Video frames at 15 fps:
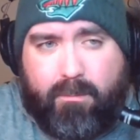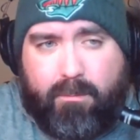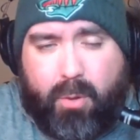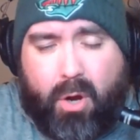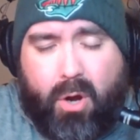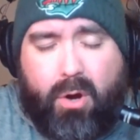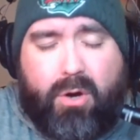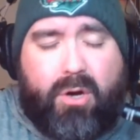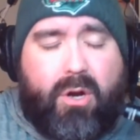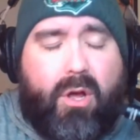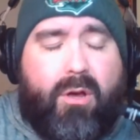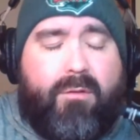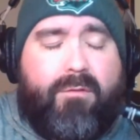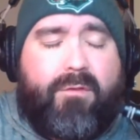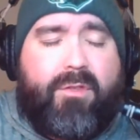part
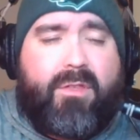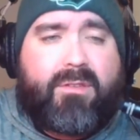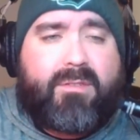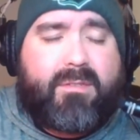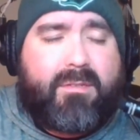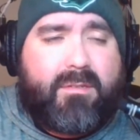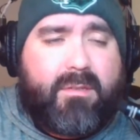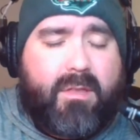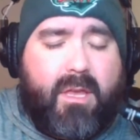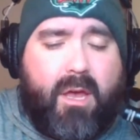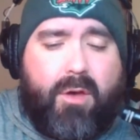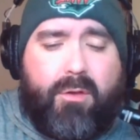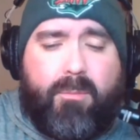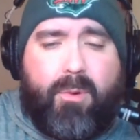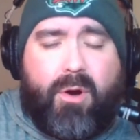of this, the
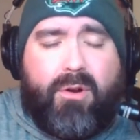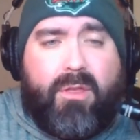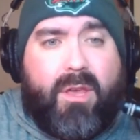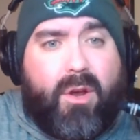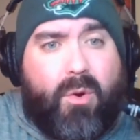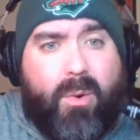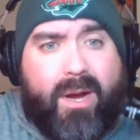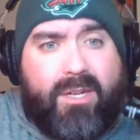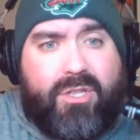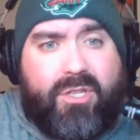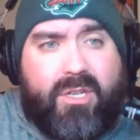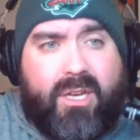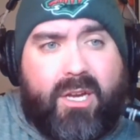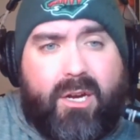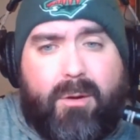other part of the equation
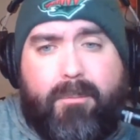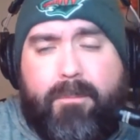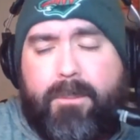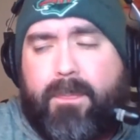here